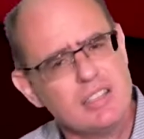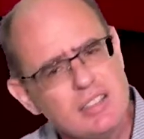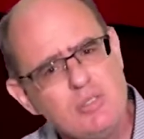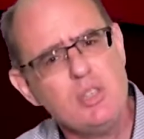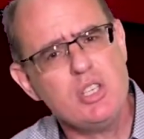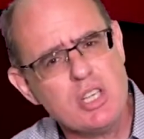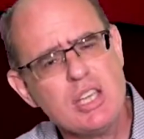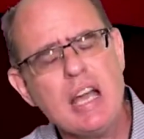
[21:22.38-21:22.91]

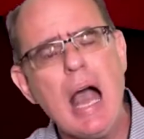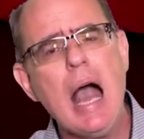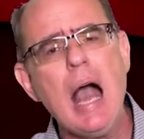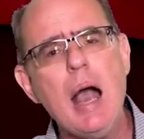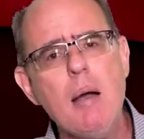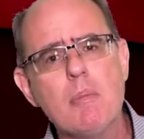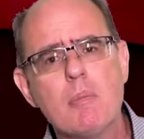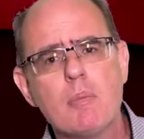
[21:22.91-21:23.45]
would you
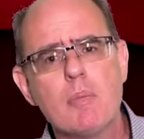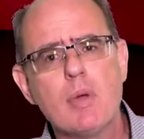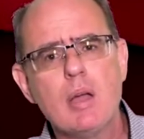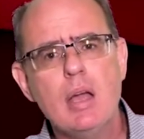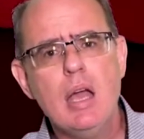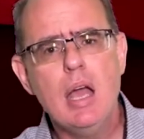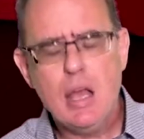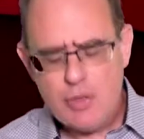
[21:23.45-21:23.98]
come?
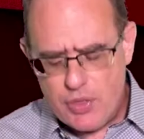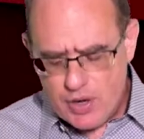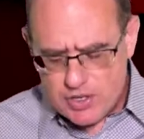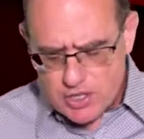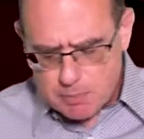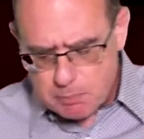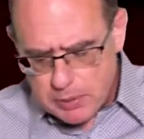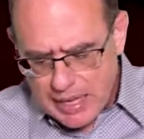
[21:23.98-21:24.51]

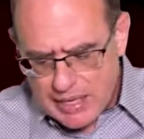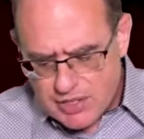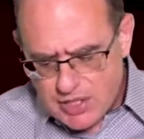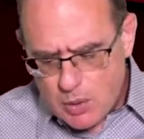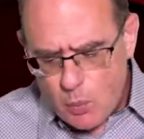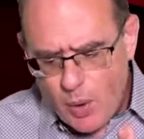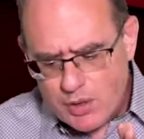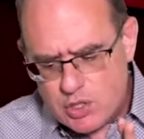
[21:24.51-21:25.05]
There's a place
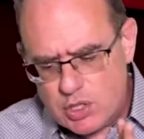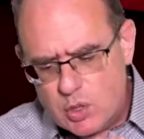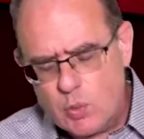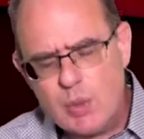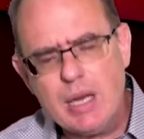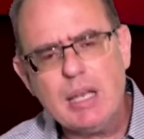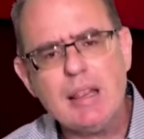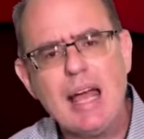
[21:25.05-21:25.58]
he wants you to
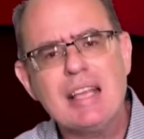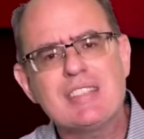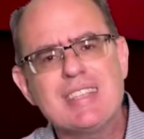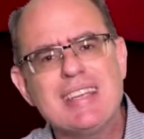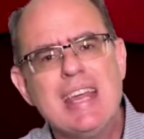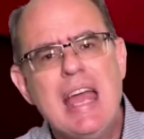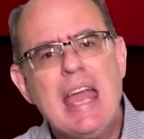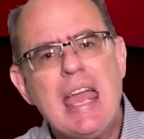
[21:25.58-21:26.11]
realize
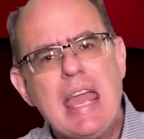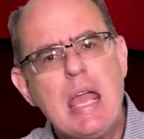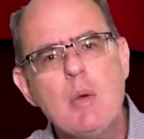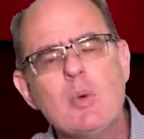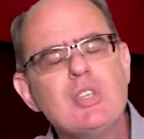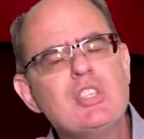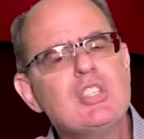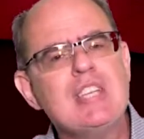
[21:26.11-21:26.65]
that he
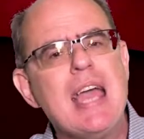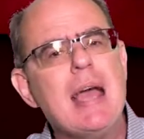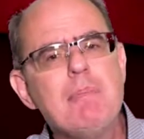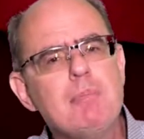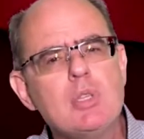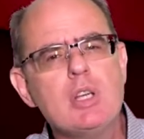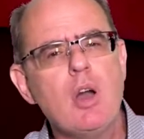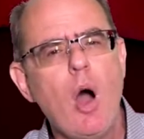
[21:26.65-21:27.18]
was
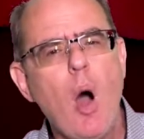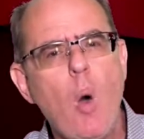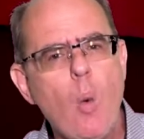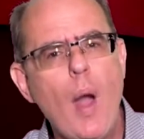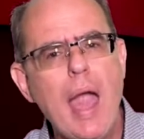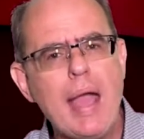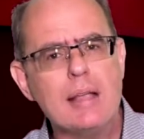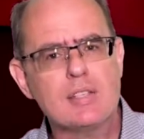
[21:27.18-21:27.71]
tempted in all
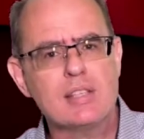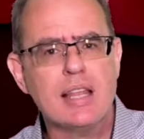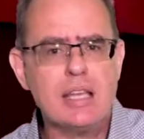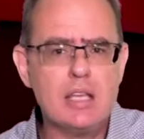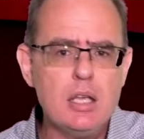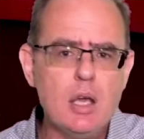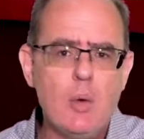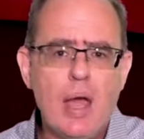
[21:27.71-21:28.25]
ways,
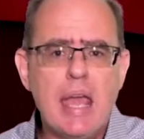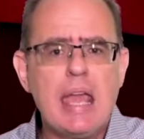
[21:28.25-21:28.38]
like you.